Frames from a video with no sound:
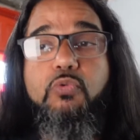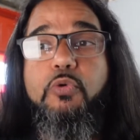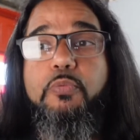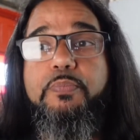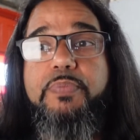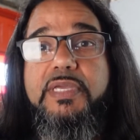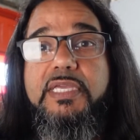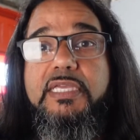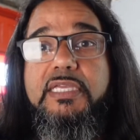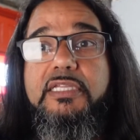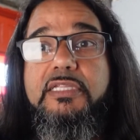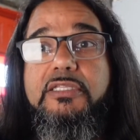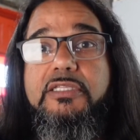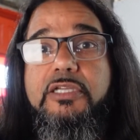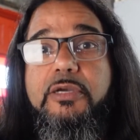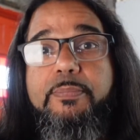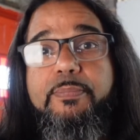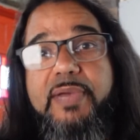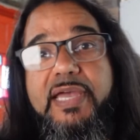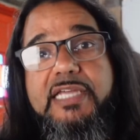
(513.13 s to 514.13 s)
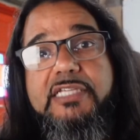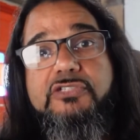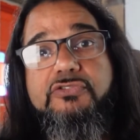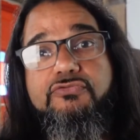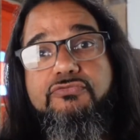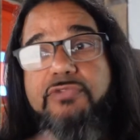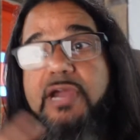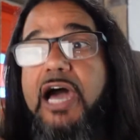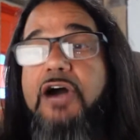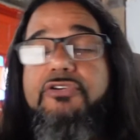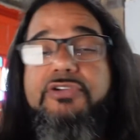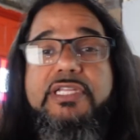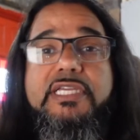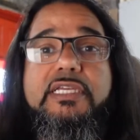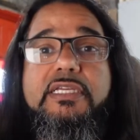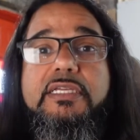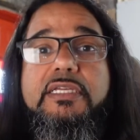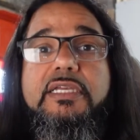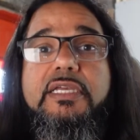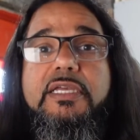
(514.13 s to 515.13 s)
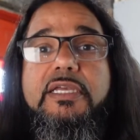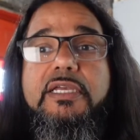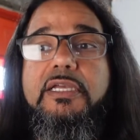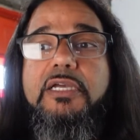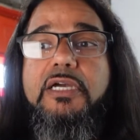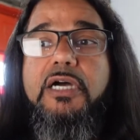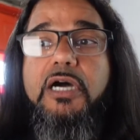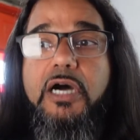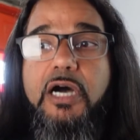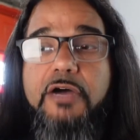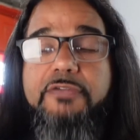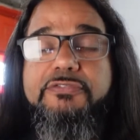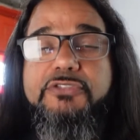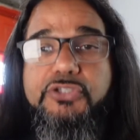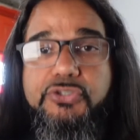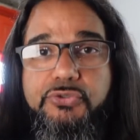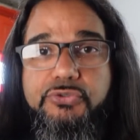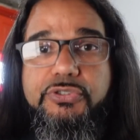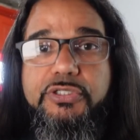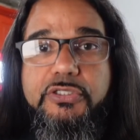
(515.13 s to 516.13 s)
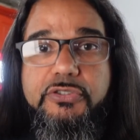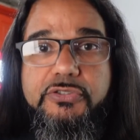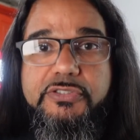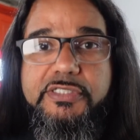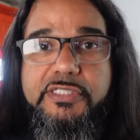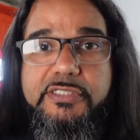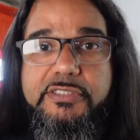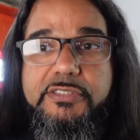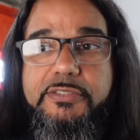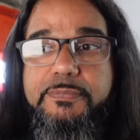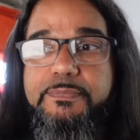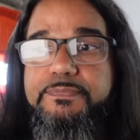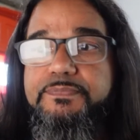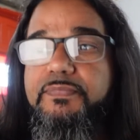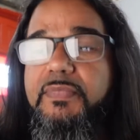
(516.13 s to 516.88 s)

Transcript: will be the best routing of the Unico system.